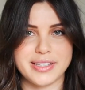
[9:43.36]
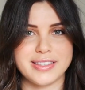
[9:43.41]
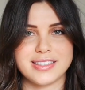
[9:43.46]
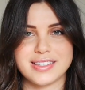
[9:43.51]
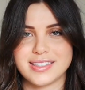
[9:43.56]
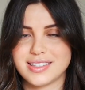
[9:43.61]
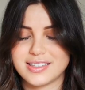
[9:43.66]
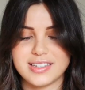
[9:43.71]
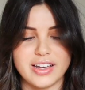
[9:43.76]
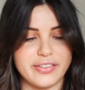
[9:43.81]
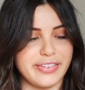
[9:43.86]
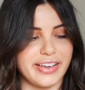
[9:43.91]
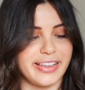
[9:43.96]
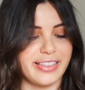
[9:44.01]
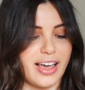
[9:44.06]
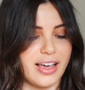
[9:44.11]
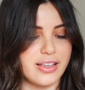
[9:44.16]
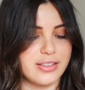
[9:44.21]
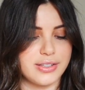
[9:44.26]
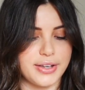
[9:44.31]
pins and stuff
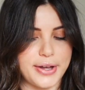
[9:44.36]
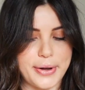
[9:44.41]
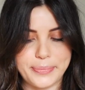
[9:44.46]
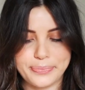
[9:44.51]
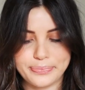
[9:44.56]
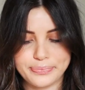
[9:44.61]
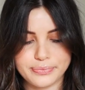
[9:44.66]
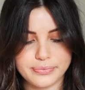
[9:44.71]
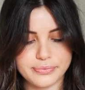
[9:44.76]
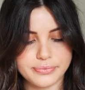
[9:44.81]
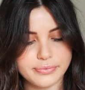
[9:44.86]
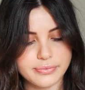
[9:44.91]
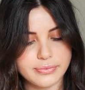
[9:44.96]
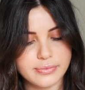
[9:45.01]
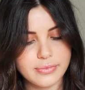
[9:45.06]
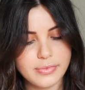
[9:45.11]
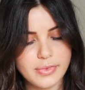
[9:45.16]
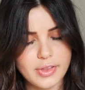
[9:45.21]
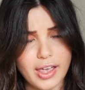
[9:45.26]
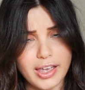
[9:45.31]
like that. So
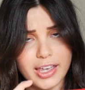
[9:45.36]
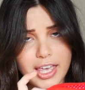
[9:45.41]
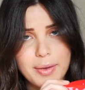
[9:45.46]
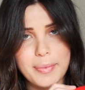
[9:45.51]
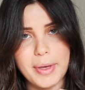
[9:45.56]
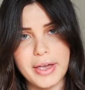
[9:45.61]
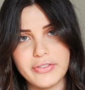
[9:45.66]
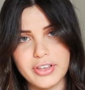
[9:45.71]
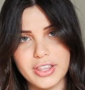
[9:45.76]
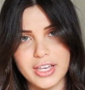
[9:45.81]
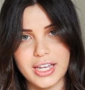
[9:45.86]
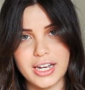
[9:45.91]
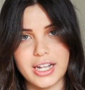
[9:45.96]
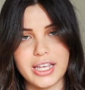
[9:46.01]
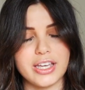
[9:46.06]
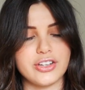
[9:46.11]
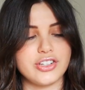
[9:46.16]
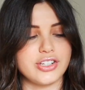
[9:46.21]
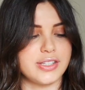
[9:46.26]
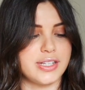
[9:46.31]
I keep everything in
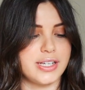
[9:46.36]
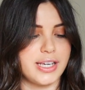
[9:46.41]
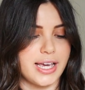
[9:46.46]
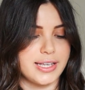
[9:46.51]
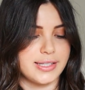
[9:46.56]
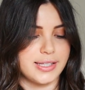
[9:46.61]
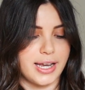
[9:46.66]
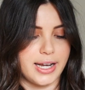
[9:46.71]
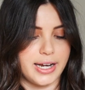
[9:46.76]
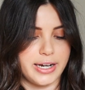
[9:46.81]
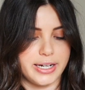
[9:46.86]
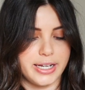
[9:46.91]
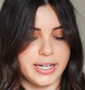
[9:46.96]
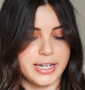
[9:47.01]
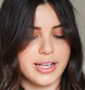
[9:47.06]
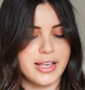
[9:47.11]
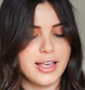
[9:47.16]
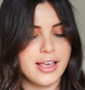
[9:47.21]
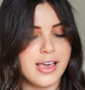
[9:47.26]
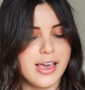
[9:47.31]
here just in case I need
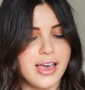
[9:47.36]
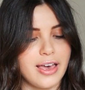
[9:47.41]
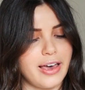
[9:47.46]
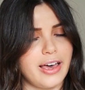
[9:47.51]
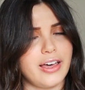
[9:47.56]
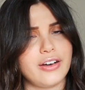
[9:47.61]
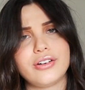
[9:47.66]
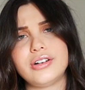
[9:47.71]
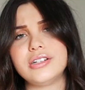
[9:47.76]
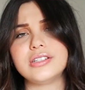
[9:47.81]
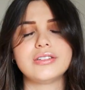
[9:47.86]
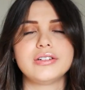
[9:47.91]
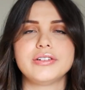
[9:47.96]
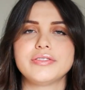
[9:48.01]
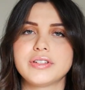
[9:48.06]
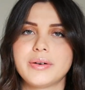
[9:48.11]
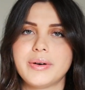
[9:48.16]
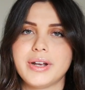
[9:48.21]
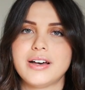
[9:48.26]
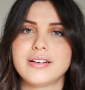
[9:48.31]
it. And also
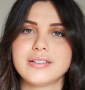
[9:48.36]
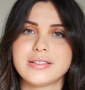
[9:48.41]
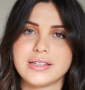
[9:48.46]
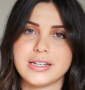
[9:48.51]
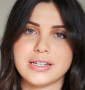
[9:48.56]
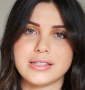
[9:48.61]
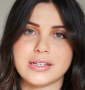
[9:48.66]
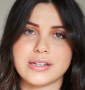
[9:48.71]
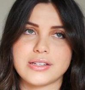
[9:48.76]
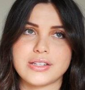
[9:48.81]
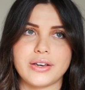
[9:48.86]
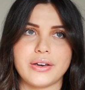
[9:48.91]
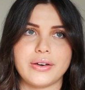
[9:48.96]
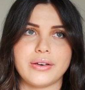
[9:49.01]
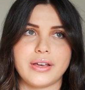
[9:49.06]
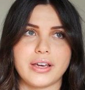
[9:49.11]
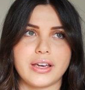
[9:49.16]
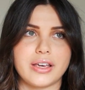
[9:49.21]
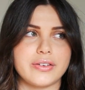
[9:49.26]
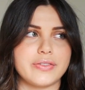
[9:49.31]
if someone else needs it
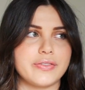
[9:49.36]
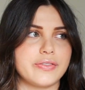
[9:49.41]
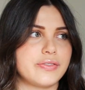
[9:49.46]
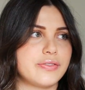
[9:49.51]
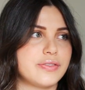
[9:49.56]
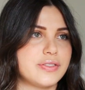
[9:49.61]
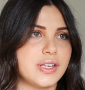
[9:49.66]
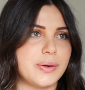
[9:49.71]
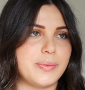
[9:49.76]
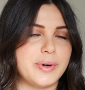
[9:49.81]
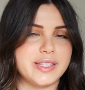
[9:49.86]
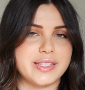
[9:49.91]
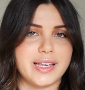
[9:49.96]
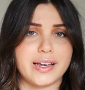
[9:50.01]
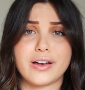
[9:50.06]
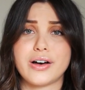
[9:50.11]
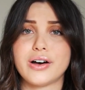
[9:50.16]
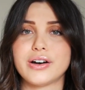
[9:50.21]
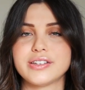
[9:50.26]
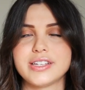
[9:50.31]
too, like if someone's
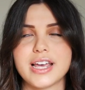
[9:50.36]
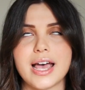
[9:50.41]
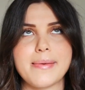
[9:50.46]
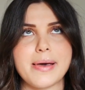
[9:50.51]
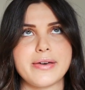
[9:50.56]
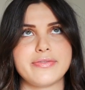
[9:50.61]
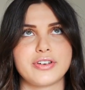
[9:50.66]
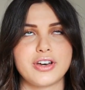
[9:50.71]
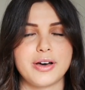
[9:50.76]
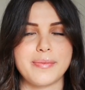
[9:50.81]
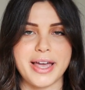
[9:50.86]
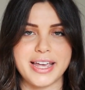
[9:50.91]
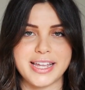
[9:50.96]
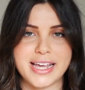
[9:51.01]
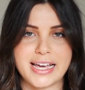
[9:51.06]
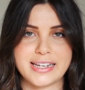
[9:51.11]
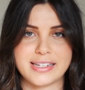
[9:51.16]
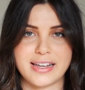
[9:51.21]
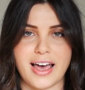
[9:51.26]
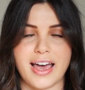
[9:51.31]
like, oh damn, I forgot my
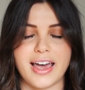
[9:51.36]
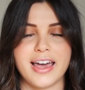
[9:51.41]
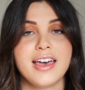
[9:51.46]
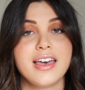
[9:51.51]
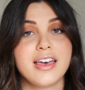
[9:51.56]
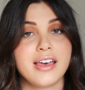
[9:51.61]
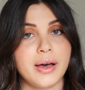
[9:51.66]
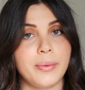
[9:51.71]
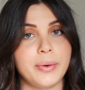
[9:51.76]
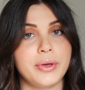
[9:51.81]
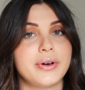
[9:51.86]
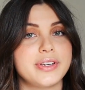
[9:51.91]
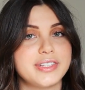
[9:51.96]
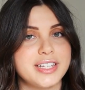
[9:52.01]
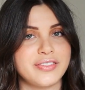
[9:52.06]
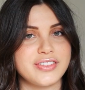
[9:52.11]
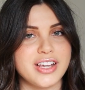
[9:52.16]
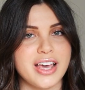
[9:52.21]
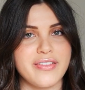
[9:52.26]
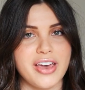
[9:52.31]
hair tie. We always
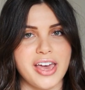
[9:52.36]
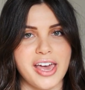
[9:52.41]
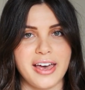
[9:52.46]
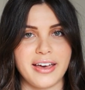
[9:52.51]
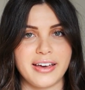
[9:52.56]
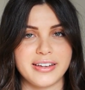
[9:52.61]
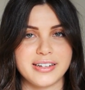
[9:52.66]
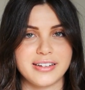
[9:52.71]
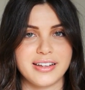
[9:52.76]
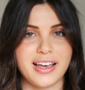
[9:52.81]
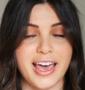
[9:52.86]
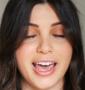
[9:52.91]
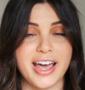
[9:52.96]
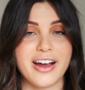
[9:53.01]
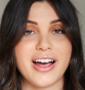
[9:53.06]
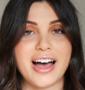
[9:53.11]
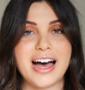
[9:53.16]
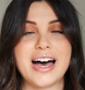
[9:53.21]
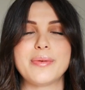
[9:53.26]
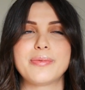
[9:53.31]
have to have a
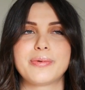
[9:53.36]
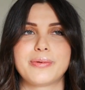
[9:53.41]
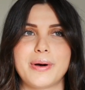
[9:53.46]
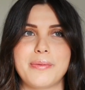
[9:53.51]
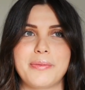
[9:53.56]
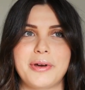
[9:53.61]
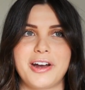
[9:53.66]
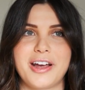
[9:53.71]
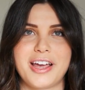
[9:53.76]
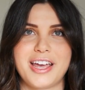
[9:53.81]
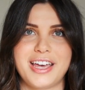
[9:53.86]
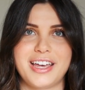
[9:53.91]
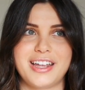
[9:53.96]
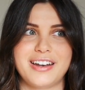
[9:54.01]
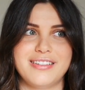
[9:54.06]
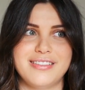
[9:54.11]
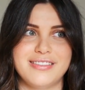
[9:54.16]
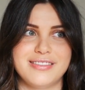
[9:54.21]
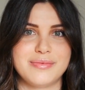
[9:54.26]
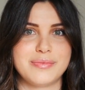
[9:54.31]
hair up when we're
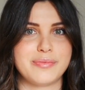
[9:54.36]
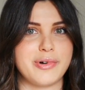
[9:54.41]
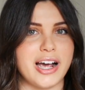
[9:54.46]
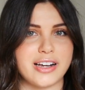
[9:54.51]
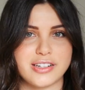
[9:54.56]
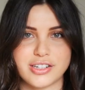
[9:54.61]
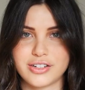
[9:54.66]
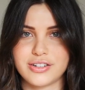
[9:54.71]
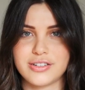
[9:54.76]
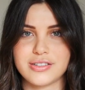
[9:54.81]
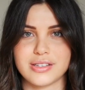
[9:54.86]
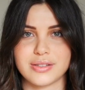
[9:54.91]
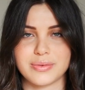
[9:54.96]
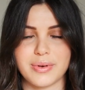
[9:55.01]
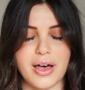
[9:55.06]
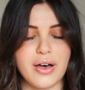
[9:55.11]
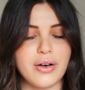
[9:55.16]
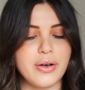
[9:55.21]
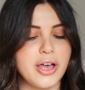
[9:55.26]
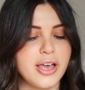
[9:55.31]
in practicals as
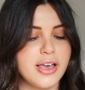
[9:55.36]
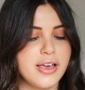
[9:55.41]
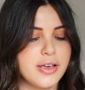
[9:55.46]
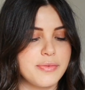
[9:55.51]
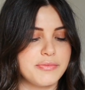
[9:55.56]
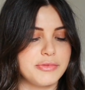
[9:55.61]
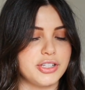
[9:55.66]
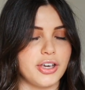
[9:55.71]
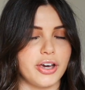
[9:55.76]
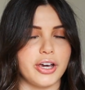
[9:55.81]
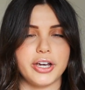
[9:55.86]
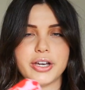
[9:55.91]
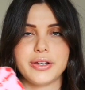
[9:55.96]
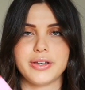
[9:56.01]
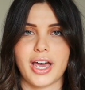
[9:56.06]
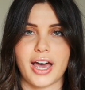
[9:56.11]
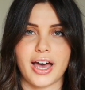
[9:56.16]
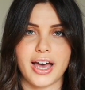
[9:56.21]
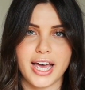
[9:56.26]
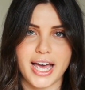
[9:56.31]
well. So
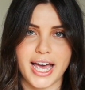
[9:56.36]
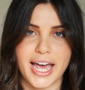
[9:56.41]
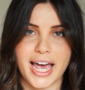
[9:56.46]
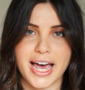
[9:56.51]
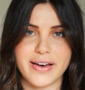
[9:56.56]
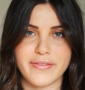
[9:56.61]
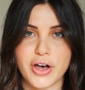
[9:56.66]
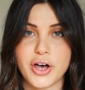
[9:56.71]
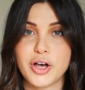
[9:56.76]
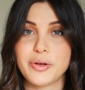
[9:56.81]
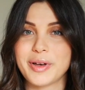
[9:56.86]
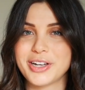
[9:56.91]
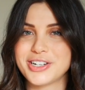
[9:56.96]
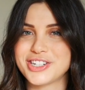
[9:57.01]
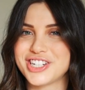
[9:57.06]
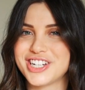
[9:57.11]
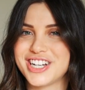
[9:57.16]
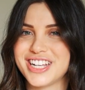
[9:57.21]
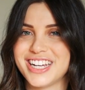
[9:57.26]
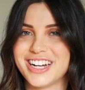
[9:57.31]
yeah, I have a whole
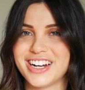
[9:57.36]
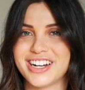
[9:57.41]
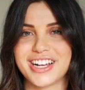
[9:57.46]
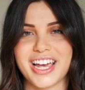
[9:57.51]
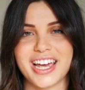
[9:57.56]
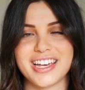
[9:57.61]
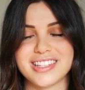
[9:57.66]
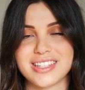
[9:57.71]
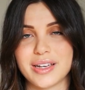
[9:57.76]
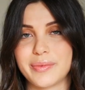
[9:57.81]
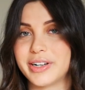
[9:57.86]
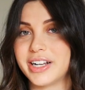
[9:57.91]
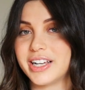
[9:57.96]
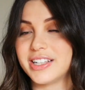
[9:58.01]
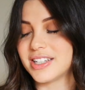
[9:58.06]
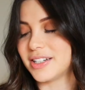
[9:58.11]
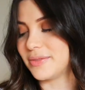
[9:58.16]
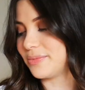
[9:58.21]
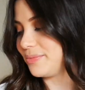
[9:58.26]
bunch in here in case someone needs